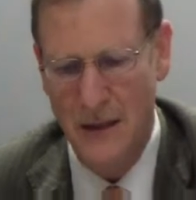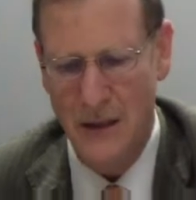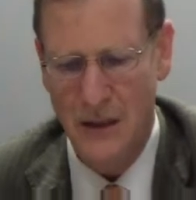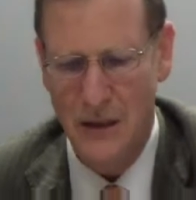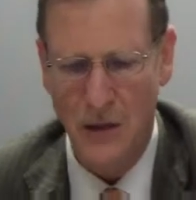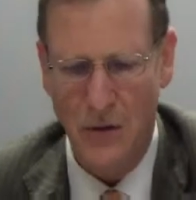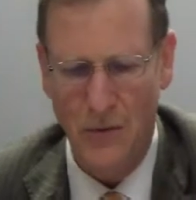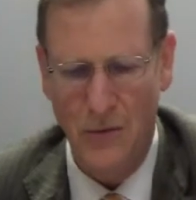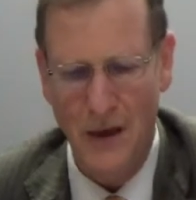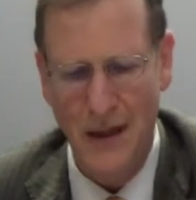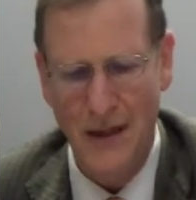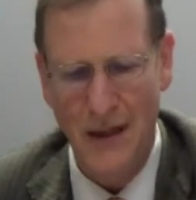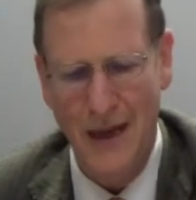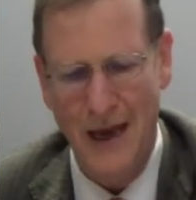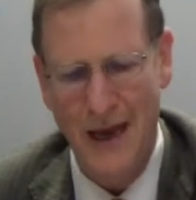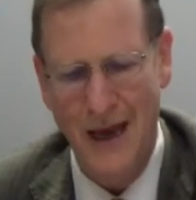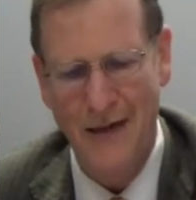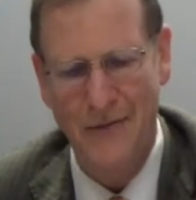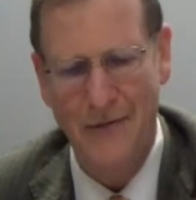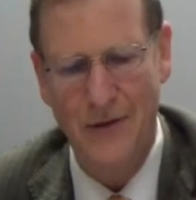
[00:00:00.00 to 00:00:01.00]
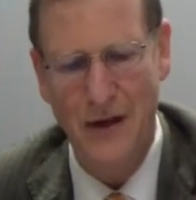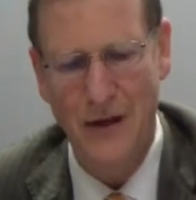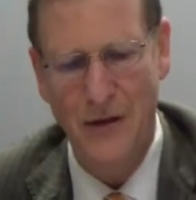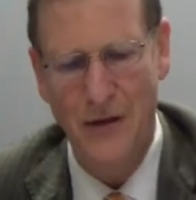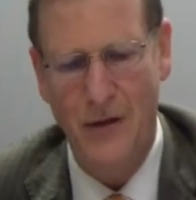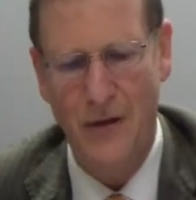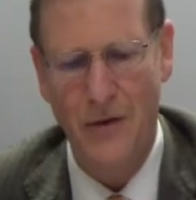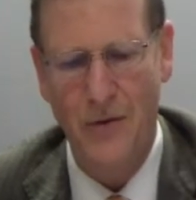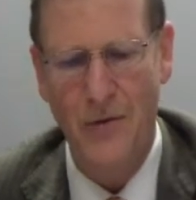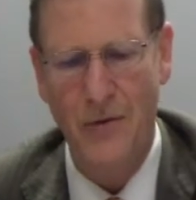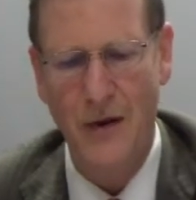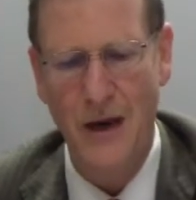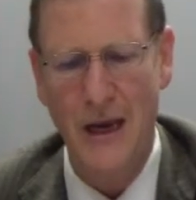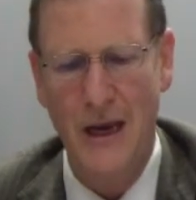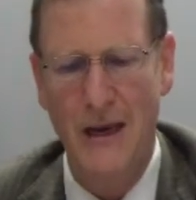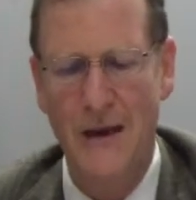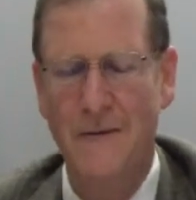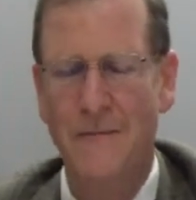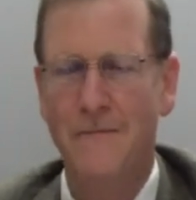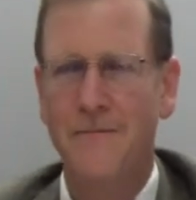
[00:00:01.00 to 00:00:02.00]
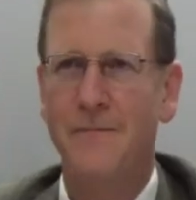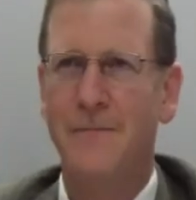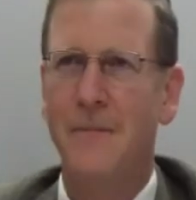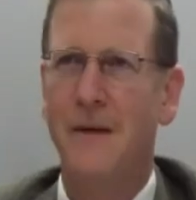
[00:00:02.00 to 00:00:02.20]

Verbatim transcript: so when they have the north wind,